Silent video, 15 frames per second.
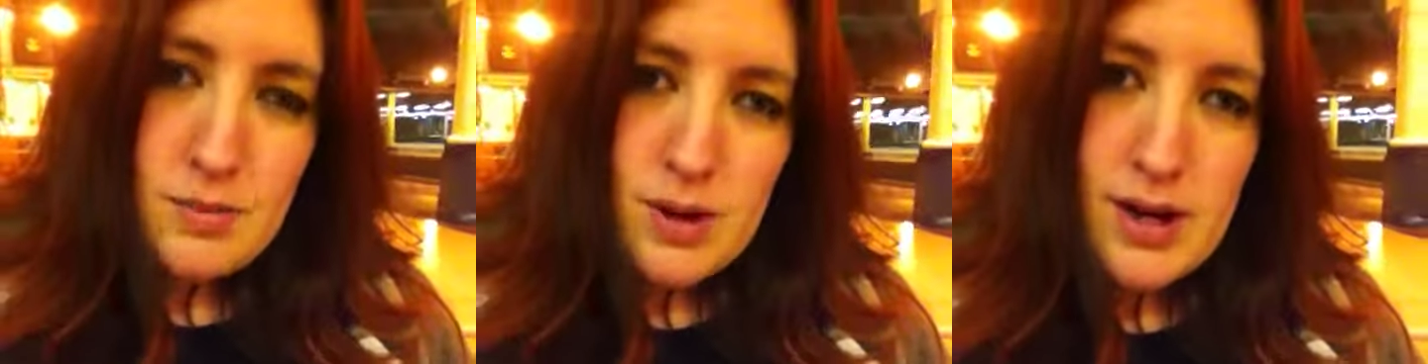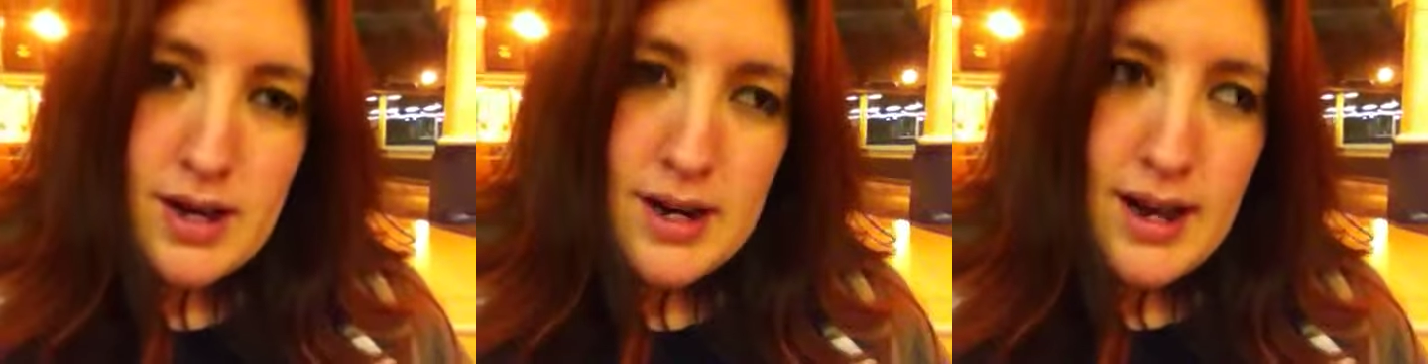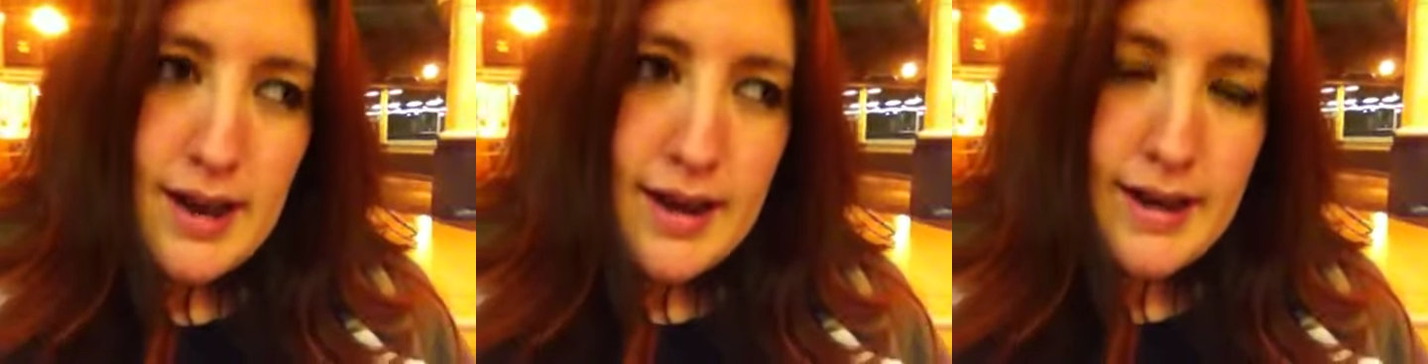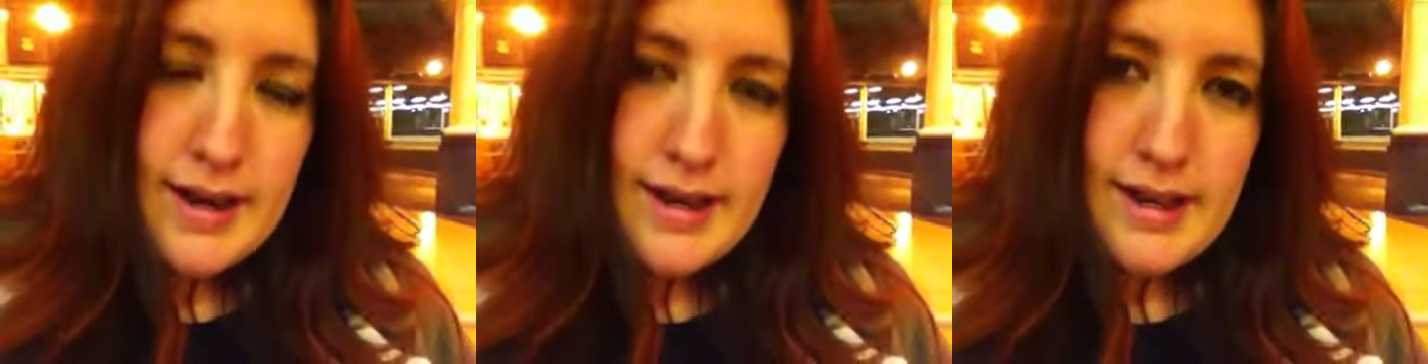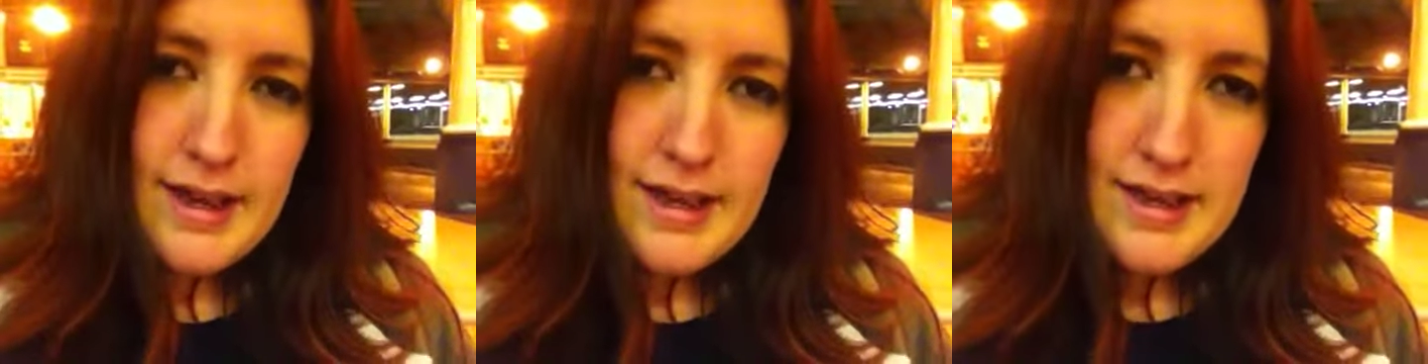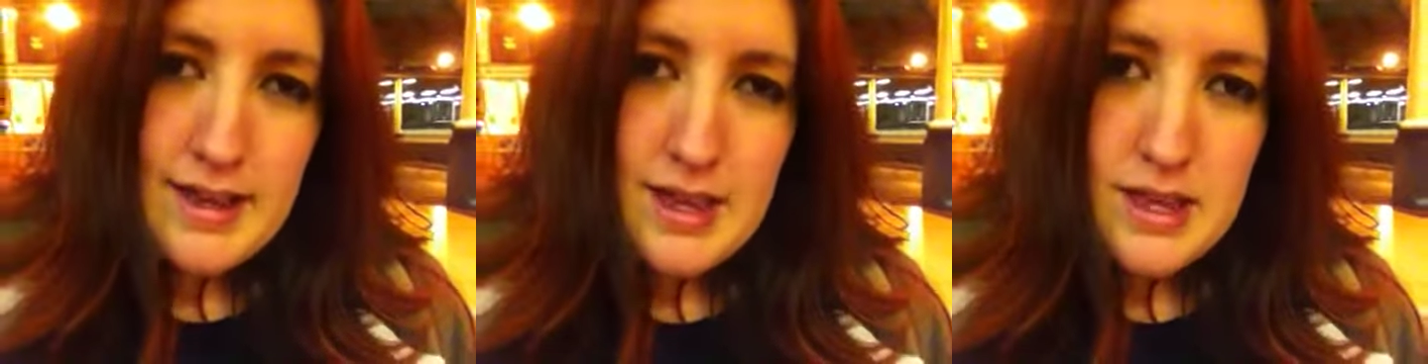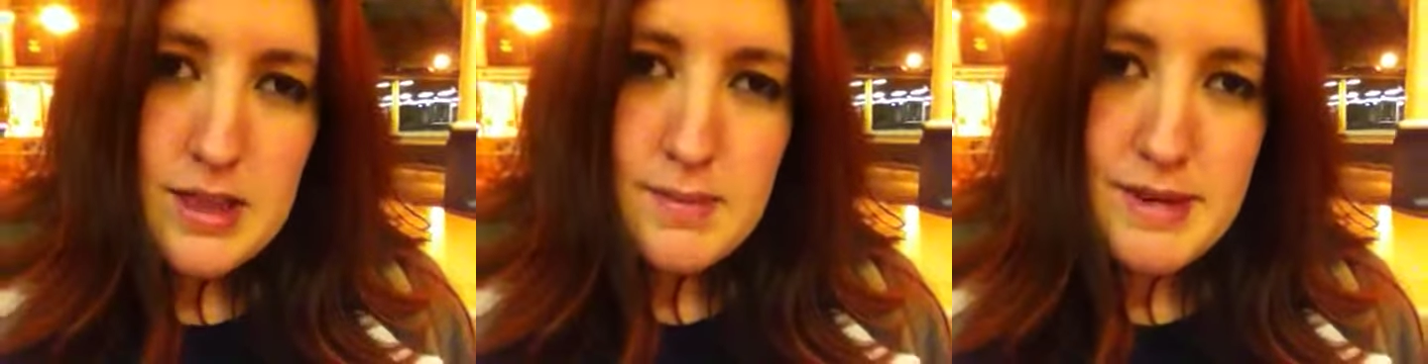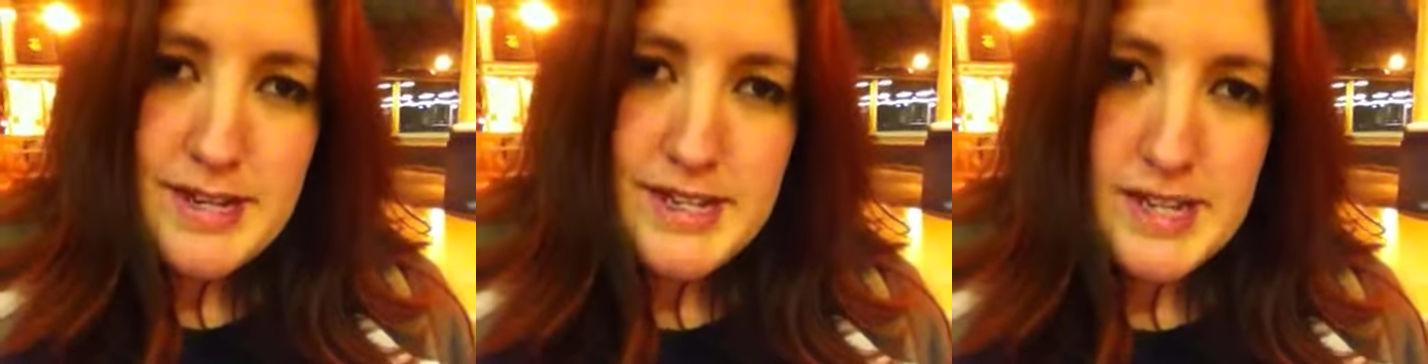while I, in
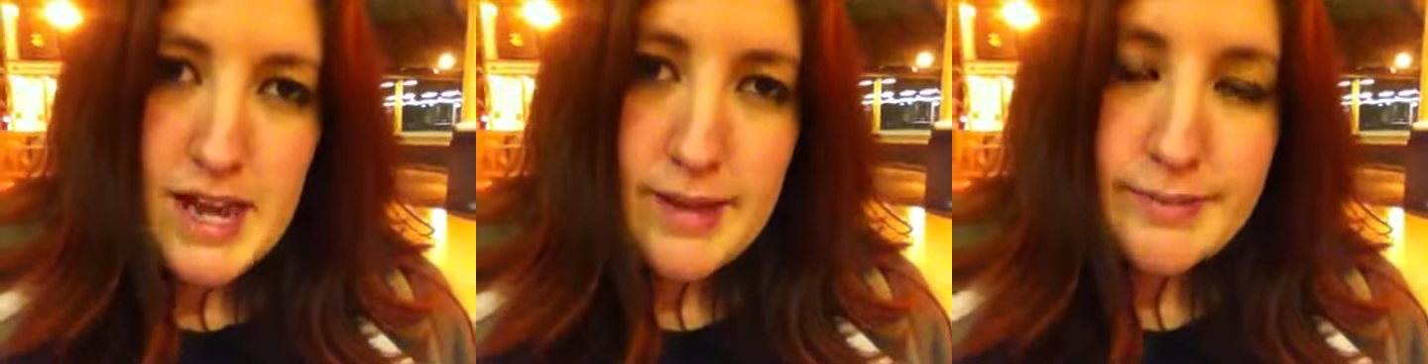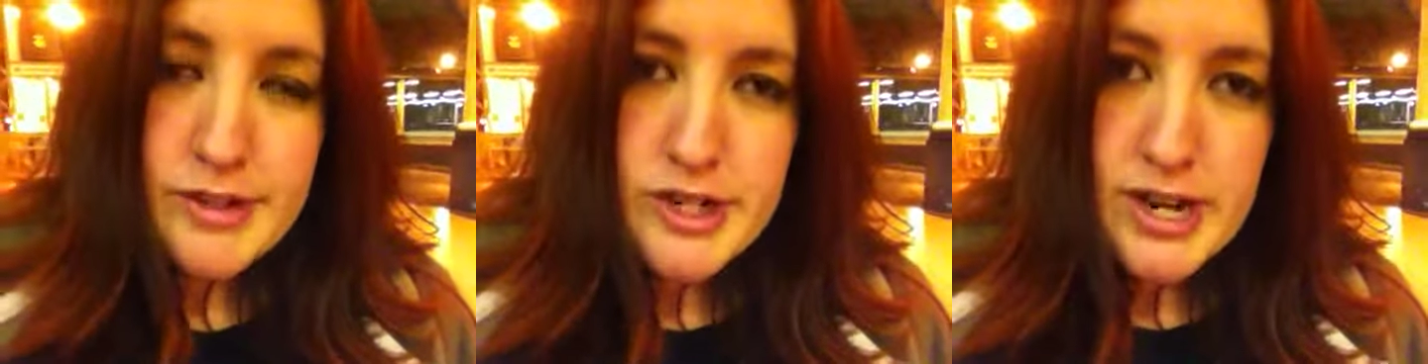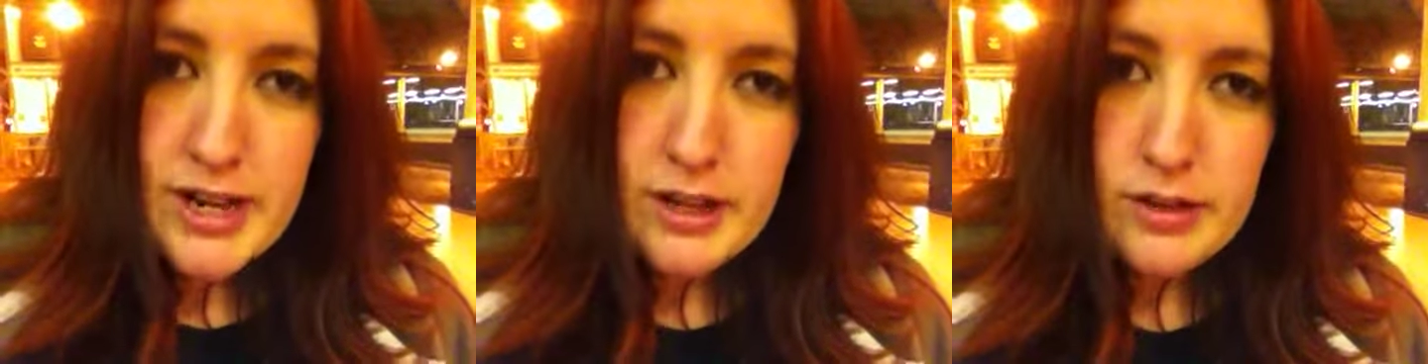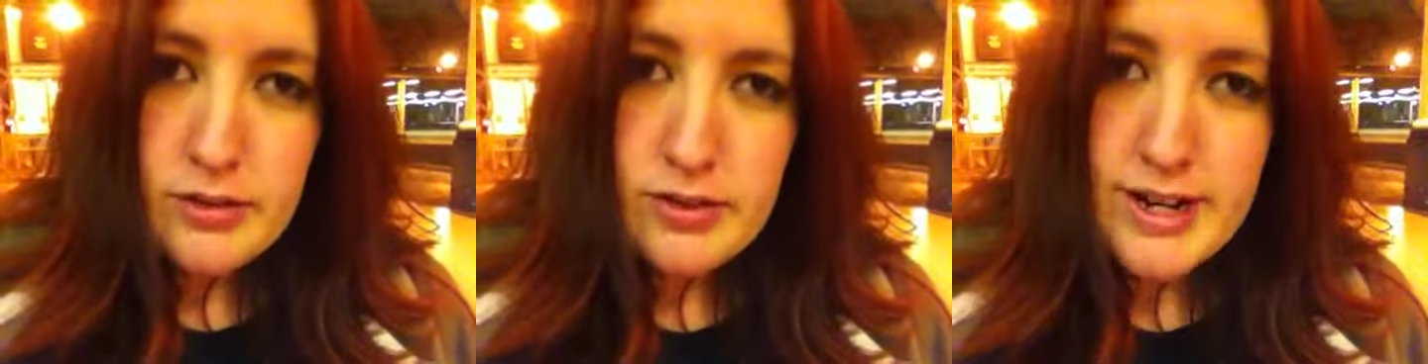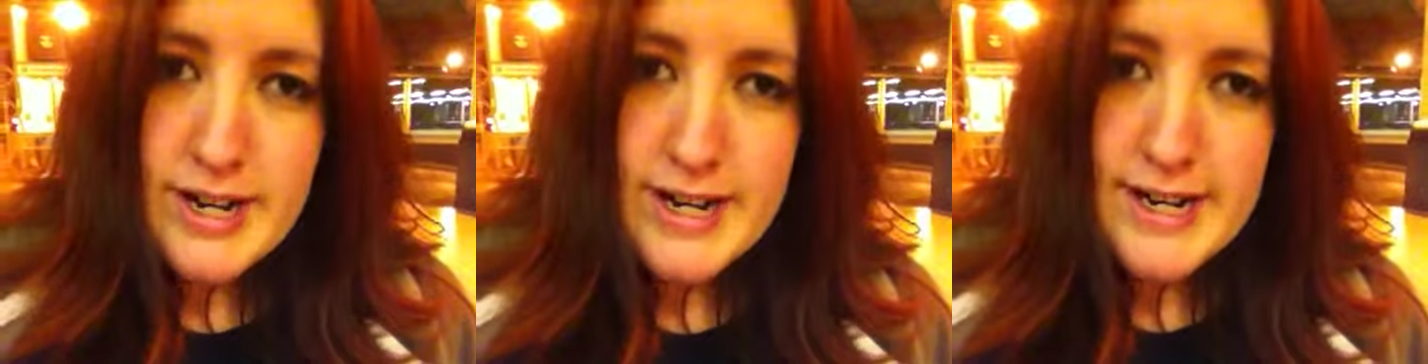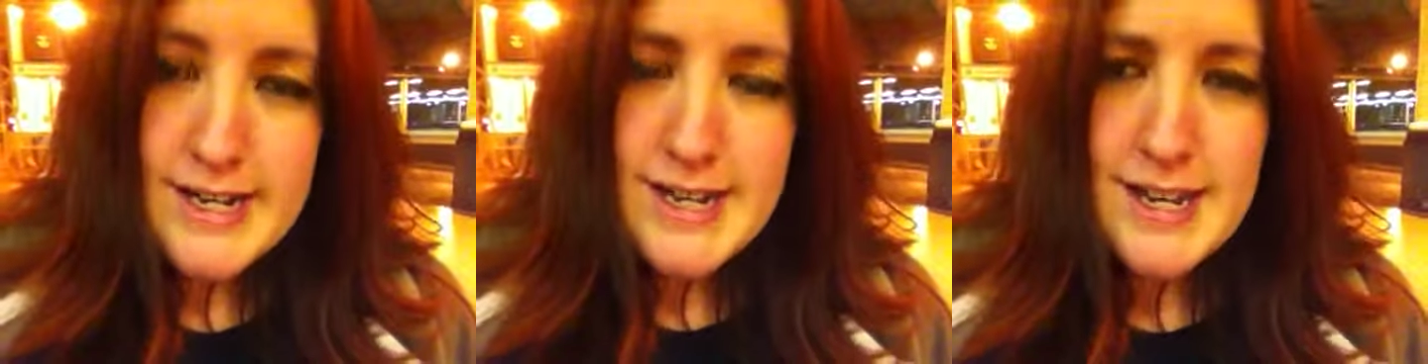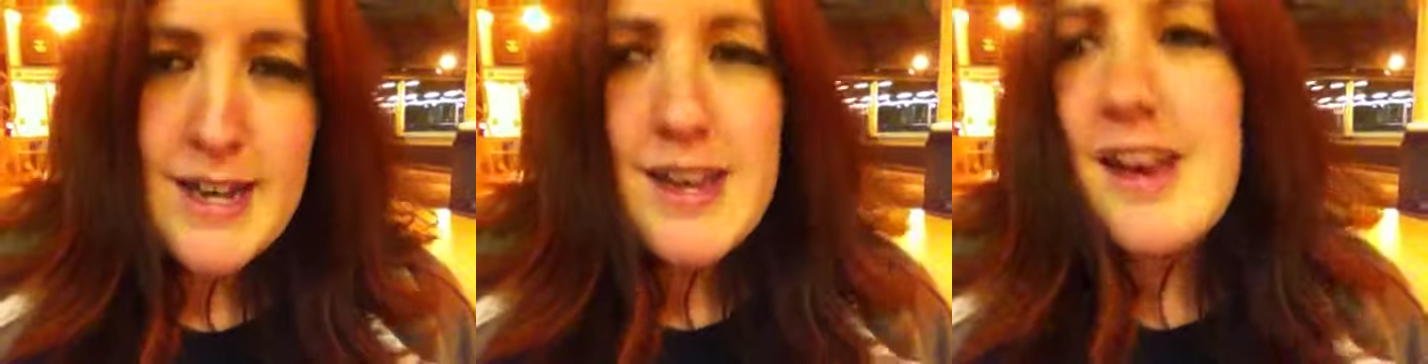the meantime, shall read.